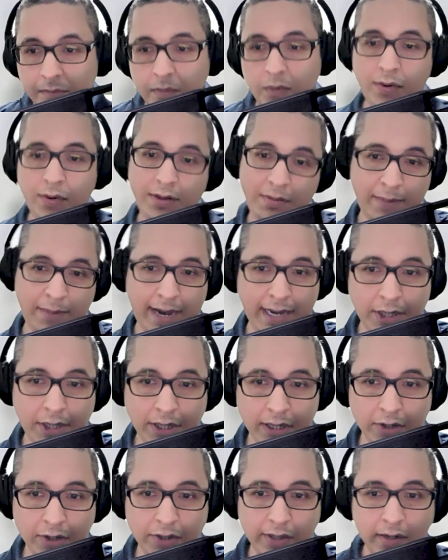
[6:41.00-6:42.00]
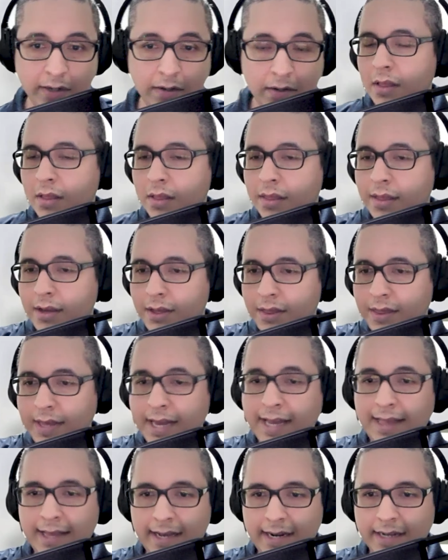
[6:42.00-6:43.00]
with my children, the
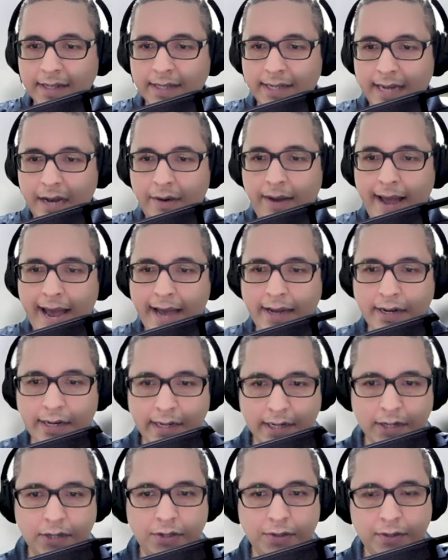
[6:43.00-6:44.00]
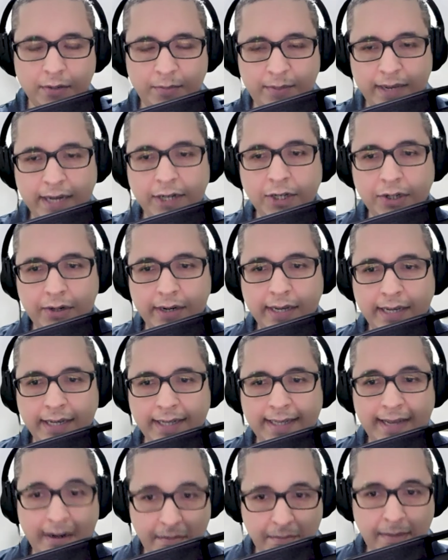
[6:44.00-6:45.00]
thing that is now added into the picture
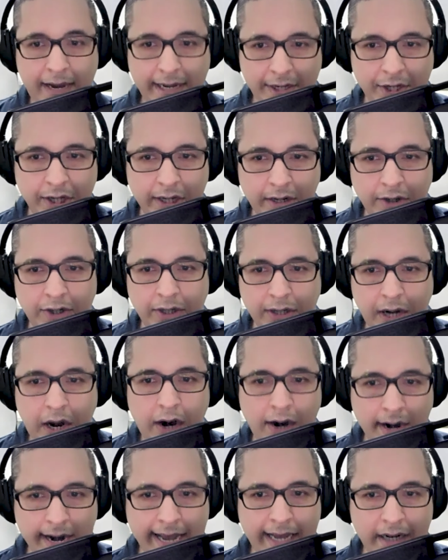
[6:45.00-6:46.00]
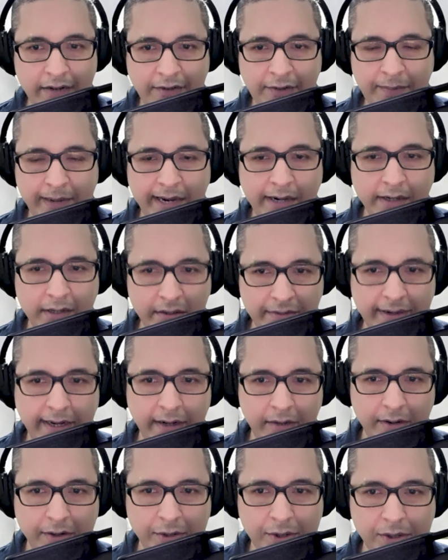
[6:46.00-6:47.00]
is that my children are native speakers of
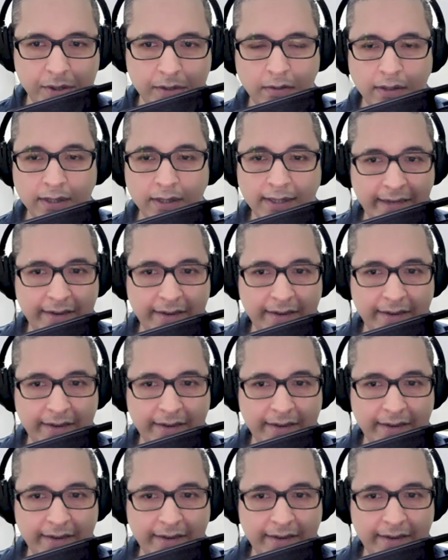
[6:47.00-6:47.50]
English because